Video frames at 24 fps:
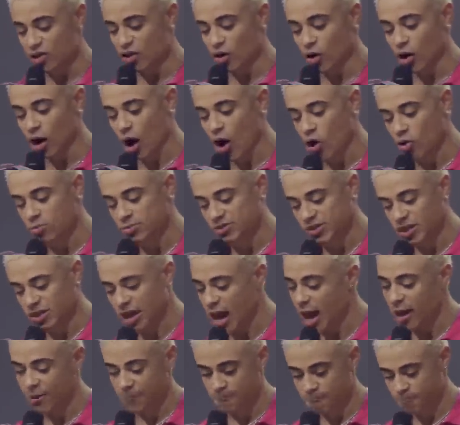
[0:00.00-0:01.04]
in your home
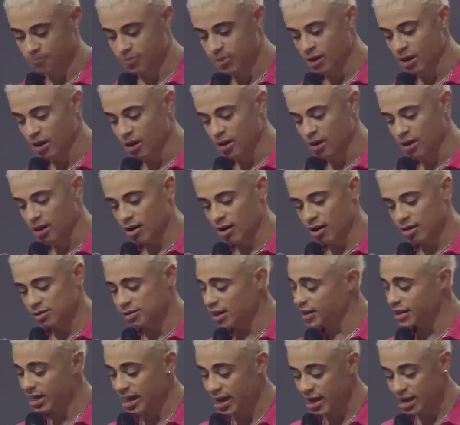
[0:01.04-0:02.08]
today.
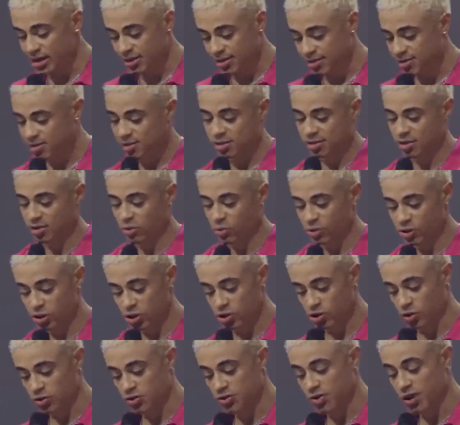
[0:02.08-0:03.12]
Zacchaeus, with
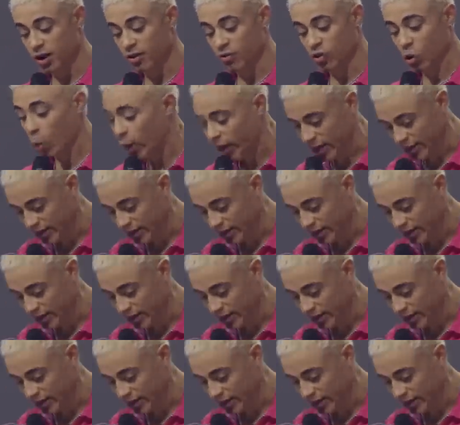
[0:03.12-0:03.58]
a short self,